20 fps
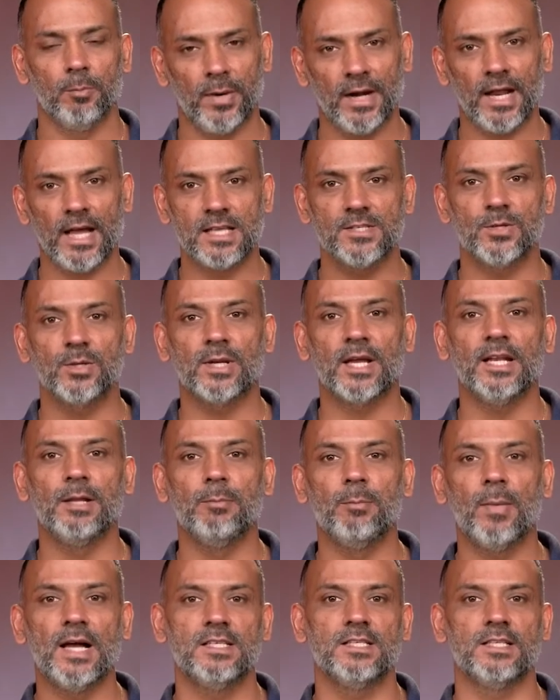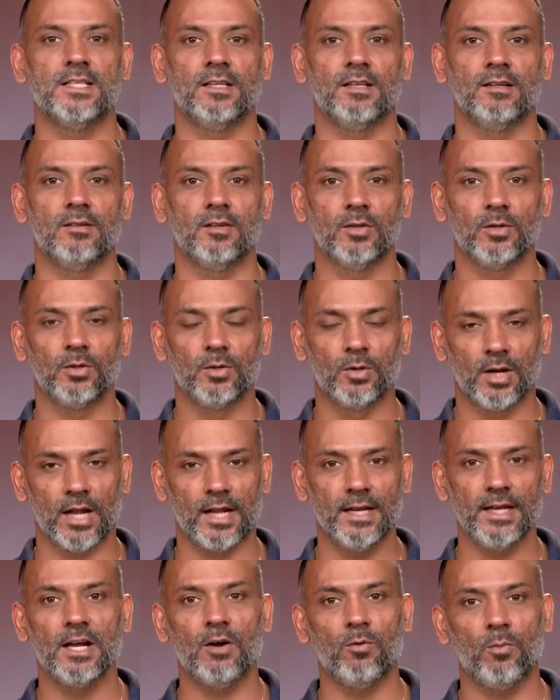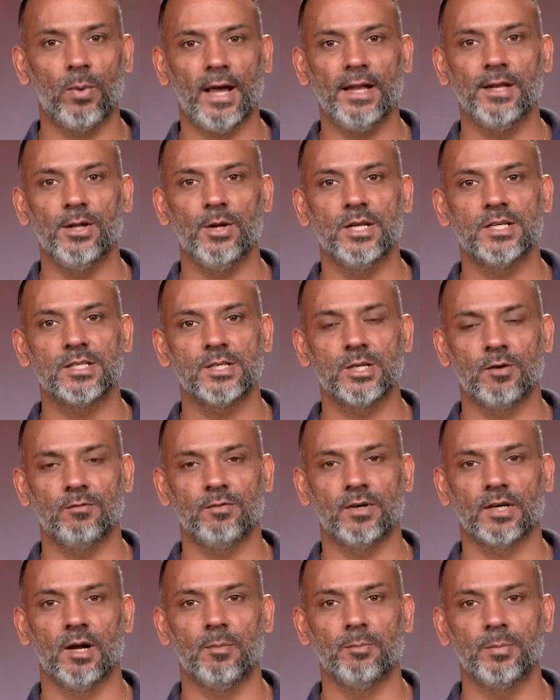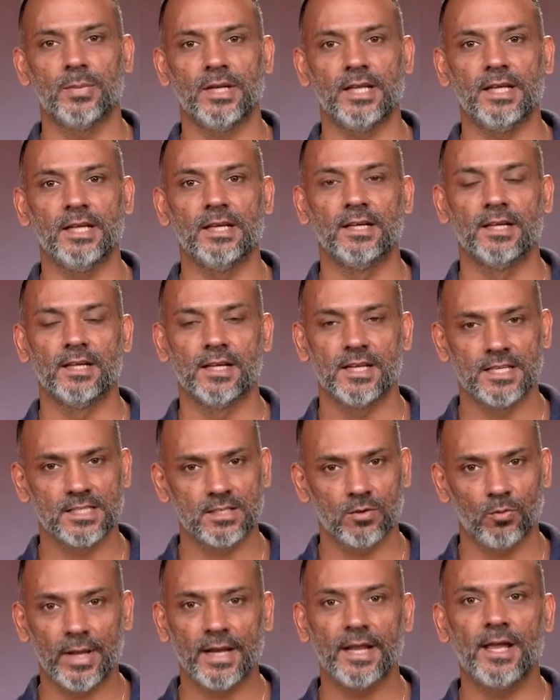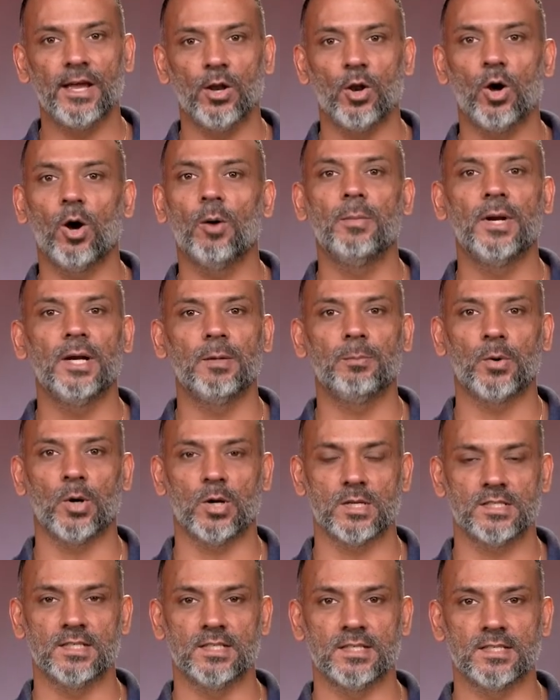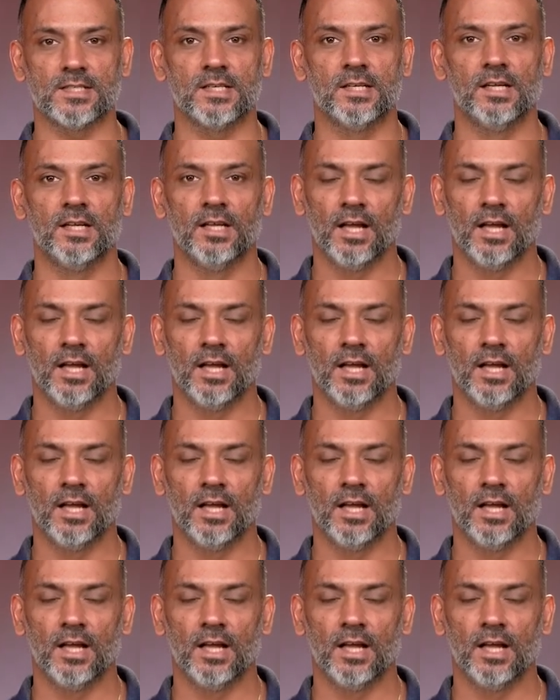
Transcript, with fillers: But as you can imagine, running a valuation of a company is a very elaborate process.